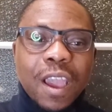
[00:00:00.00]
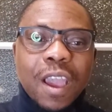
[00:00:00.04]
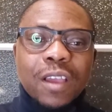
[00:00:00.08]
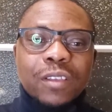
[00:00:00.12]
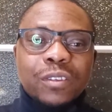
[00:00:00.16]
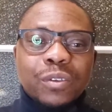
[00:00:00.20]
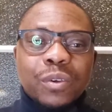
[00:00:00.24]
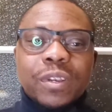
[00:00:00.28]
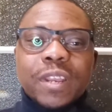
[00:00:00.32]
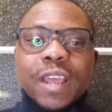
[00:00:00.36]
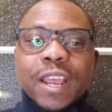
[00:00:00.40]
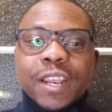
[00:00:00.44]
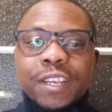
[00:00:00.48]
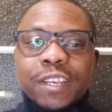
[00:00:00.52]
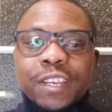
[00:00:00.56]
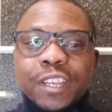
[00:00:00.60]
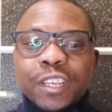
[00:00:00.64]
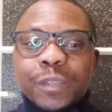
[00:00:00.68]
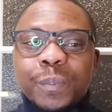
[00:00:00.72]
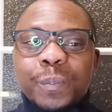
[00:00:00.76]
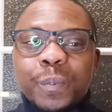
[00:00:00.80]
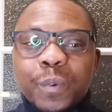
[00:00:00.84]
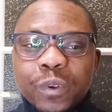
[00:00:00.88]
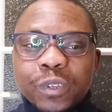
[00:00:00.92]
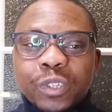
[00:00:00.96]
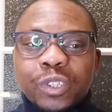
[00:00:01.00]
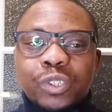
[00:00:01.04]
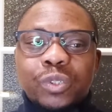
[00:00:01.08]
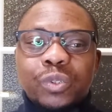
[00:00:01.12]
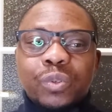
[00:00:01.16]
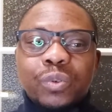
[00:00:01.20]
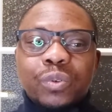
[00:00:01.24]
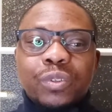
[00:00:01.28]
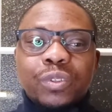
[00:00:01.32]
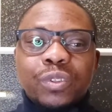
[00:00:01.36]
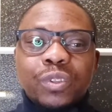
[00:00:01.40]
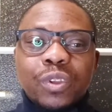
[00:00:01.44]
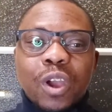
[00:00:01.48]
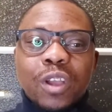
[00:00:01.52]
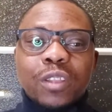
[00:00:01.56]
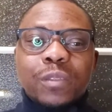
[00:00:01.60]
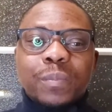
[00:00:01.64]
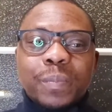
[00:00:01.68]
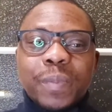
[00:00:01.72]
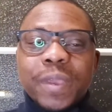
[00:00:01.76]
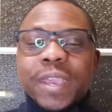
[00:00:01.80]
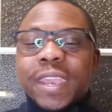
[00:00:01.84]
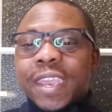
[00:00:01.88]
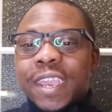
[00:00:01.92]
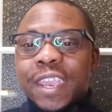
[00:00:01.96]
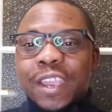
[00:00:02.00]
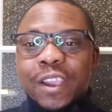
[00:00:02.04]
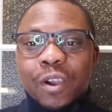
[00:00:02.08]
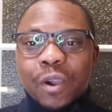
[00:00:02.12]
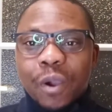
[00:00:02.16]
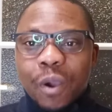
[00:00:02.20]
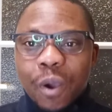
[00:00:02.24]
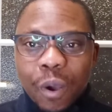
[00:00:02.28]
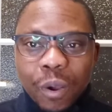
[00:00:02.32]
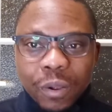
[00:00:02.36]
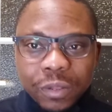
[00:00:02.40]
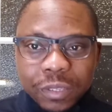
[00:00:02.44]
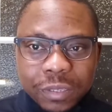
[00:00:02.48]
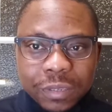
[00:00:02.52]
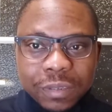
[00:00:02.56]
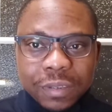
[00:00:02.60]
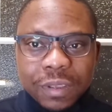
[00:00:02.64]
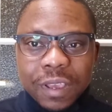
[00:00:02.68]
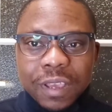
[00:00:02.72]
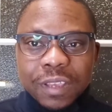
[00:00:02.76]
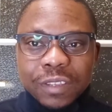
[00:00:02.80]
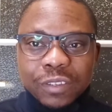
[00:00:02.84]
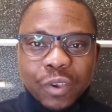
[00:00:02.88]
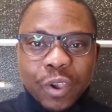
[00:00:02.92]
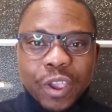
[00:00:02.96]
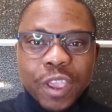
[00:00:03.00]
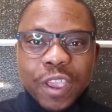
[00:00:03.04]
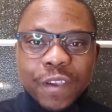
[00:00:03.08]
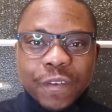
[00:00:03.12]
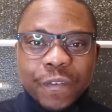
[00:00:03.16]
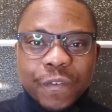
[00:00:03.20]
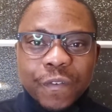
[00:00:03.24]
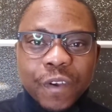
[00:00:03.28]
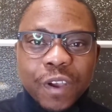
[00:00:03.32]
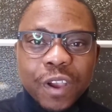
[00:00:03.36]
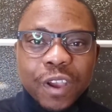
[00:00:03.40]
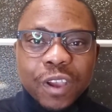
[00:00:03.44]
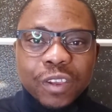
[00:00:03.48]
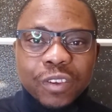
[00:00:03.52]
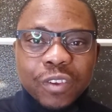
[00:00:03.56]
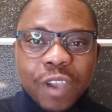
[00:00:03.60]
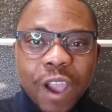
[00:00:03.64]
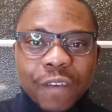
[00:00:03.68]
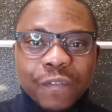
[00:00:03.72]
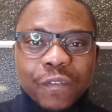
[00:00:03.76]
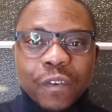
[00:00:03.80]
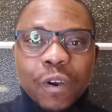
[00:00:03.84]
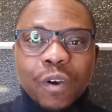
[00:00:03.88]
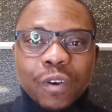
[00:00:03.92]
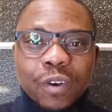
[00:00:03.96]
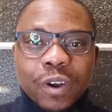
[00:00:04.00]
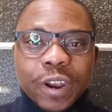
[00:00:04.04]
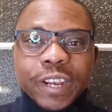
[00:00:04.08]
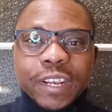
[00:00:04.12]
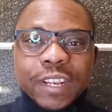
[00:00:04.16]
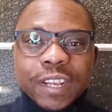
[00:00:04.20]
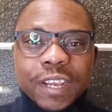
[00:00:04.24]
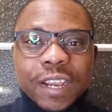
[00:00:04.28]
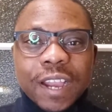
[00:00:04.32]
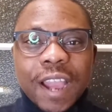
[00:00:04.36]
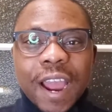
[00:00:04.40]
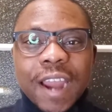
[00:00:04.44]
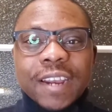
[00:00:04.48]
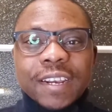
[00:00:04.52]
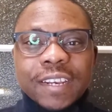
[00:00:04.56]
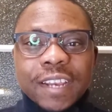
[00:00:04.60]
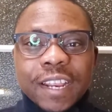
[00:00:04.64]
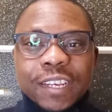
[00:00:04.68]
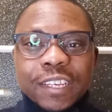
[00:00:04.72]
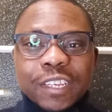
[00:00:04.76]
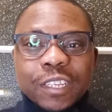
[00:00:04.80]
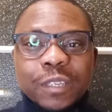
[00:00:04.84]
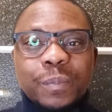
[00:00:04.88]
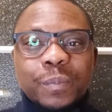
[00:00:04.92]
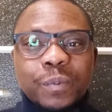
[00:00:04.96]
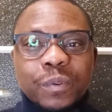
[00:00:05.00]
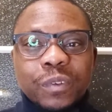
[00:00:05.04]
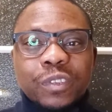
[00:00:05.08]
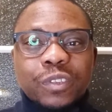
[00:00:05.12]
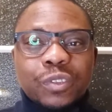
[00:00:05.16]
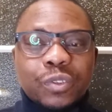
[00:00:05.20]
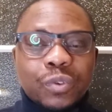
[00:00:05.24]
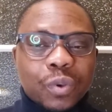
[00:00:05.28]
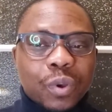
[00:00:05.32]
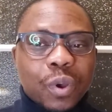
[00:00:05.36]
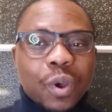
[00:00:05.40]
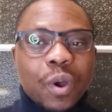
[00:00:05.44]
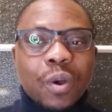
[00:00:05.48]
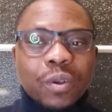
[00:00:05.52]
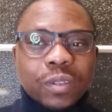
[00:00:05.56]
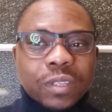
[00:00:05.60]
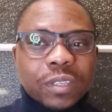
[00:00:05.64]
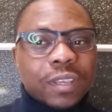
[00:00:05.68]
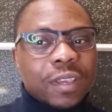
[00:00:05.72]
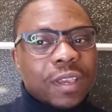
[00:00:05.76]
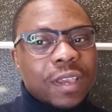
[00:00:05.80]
So the dispute should not be in court. So if you have already carried the dispute to court,